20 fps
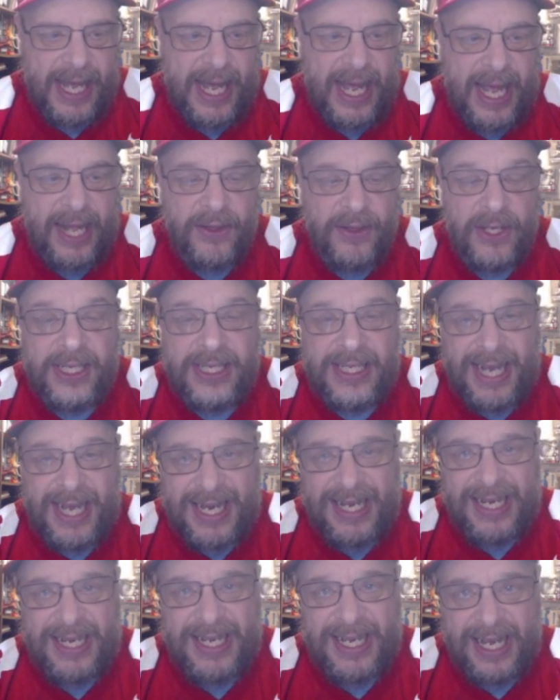And the
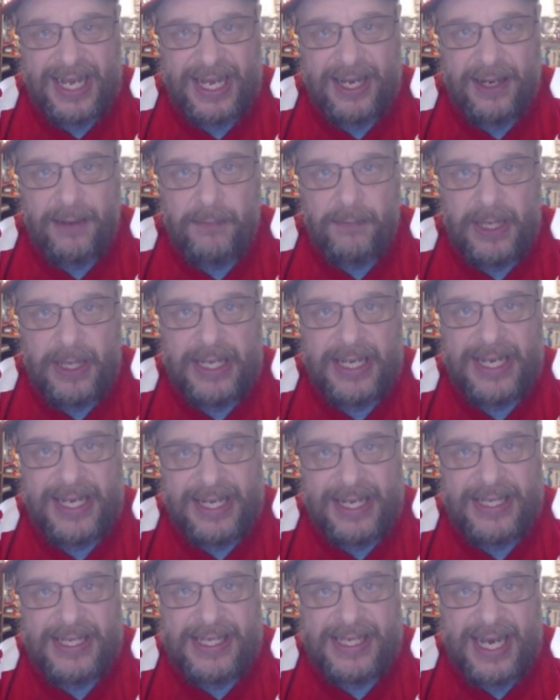second game
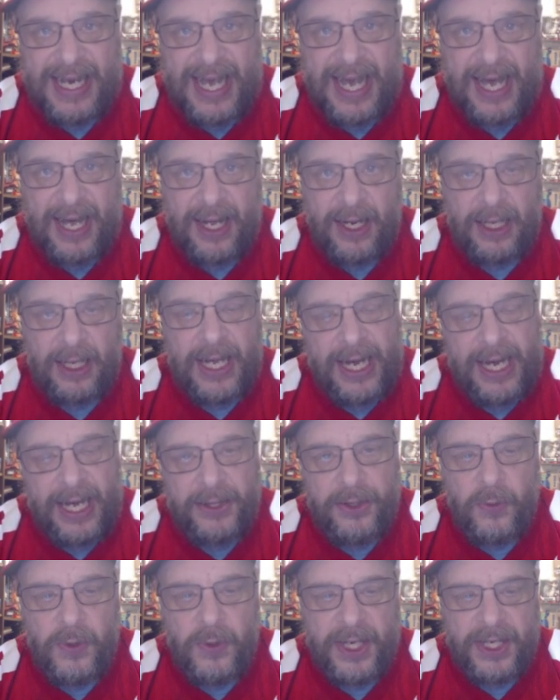in Seattle
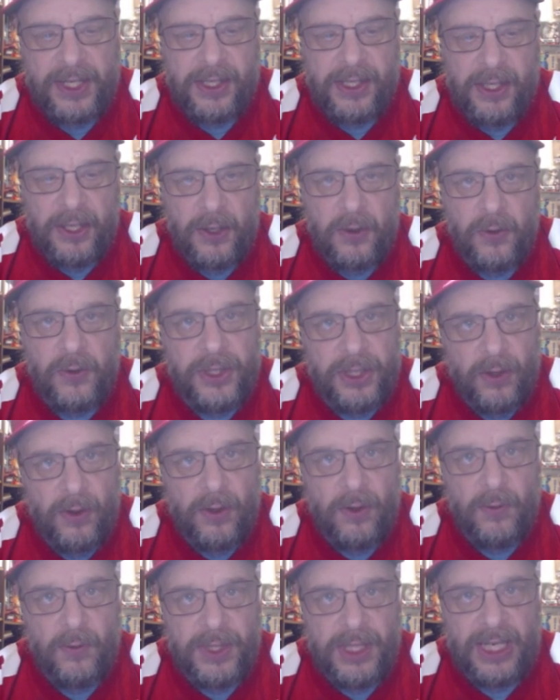on the West Coast,
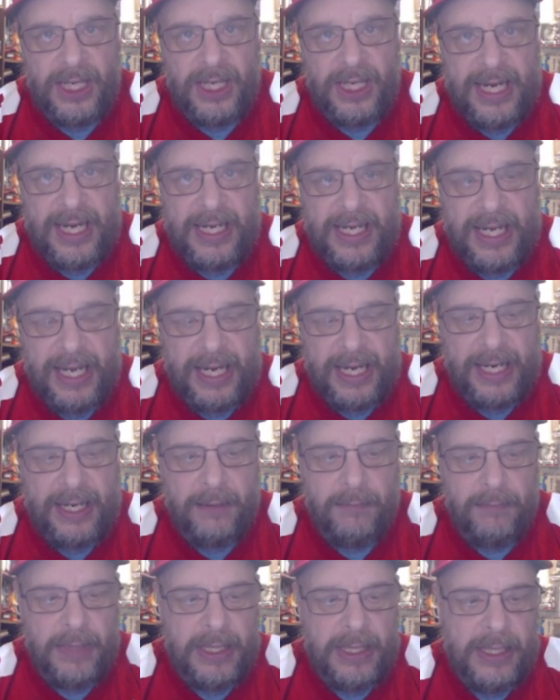so it was a late
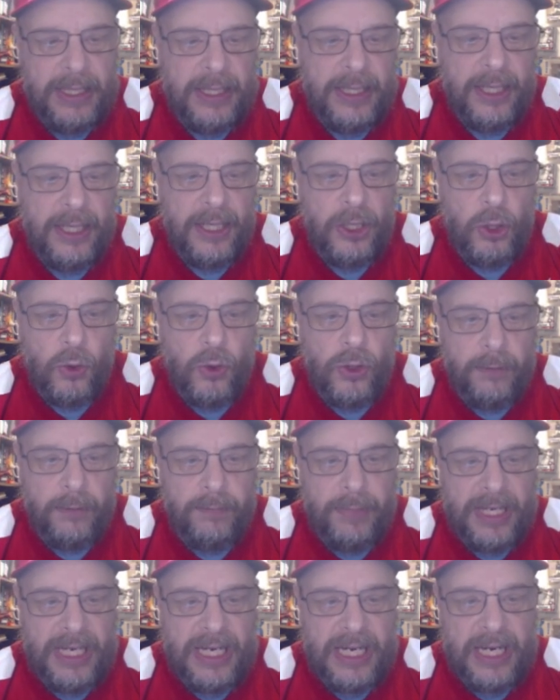game. You
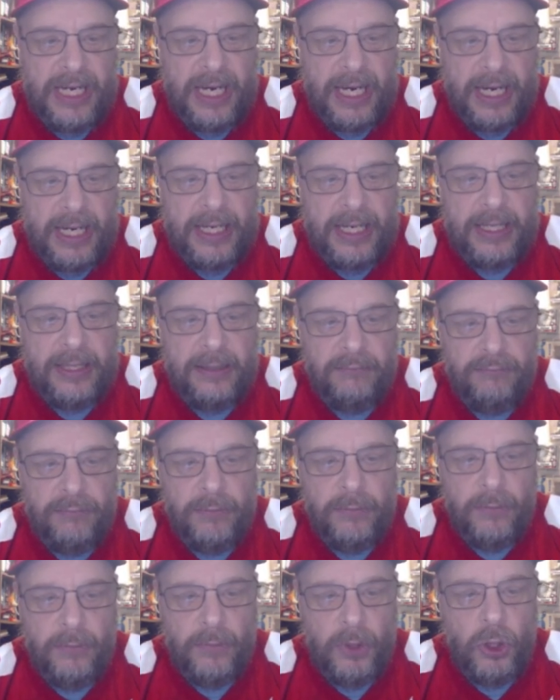could be
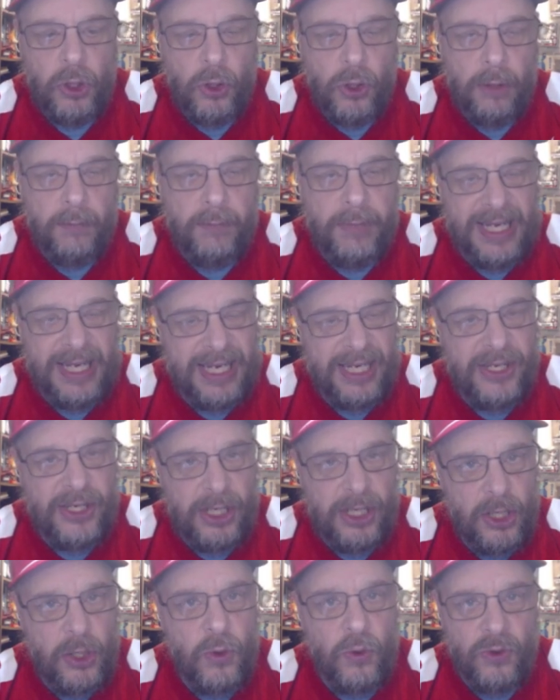
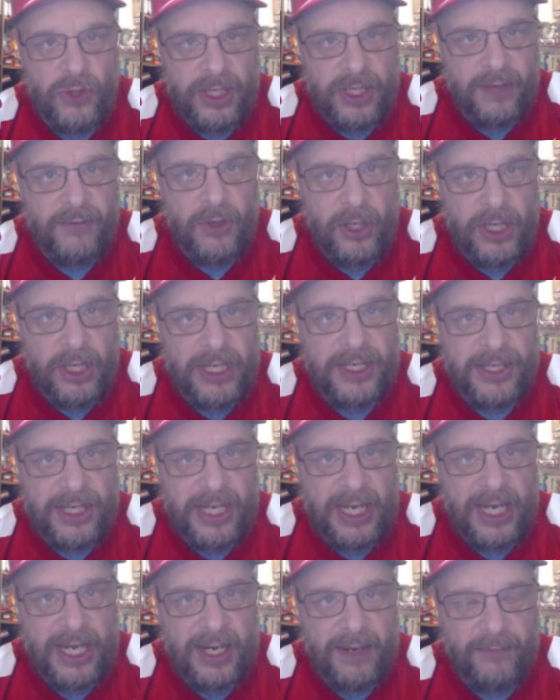excused if you didn't
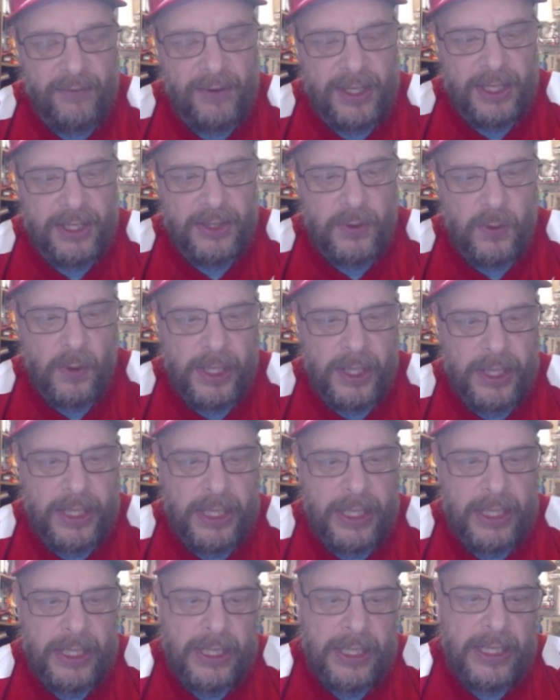stay up for this
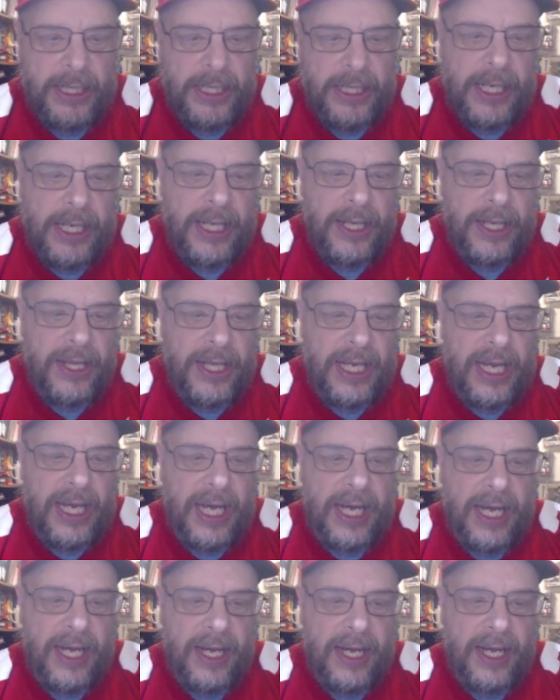one.
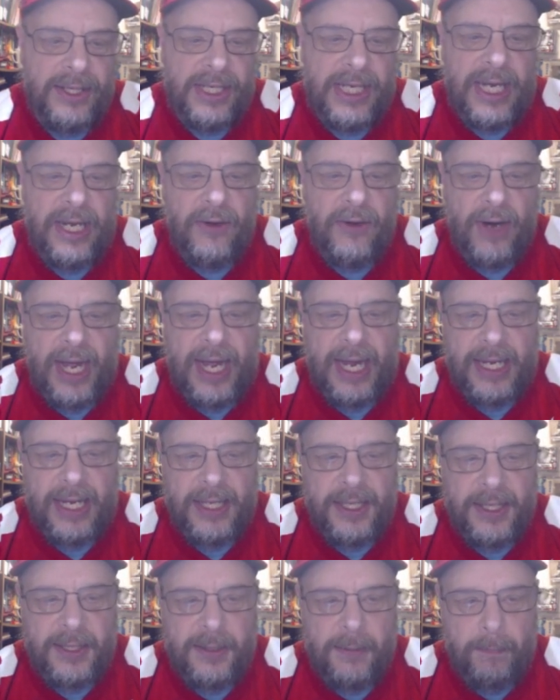The Sea
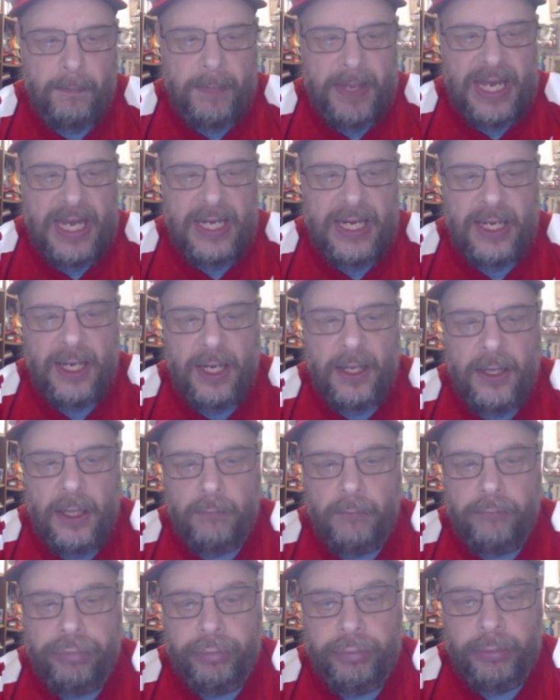Dragons beat
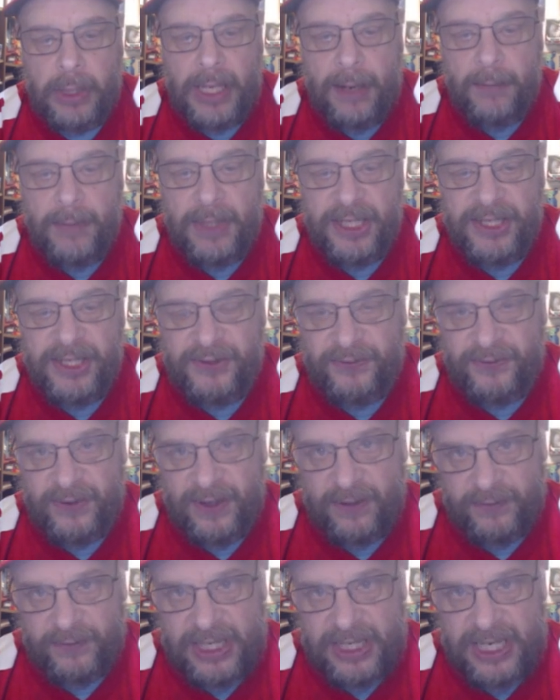the Brahmas
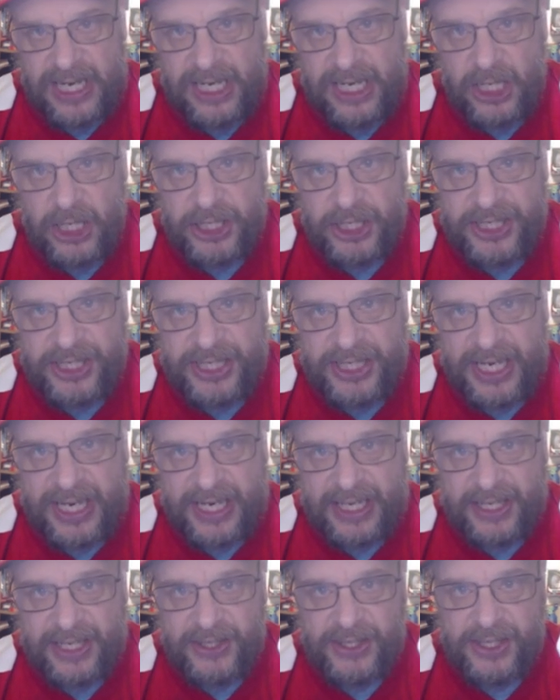
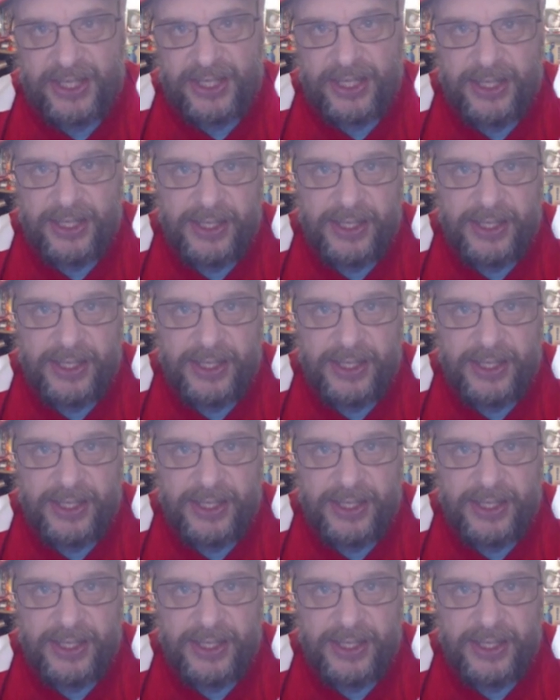15-6.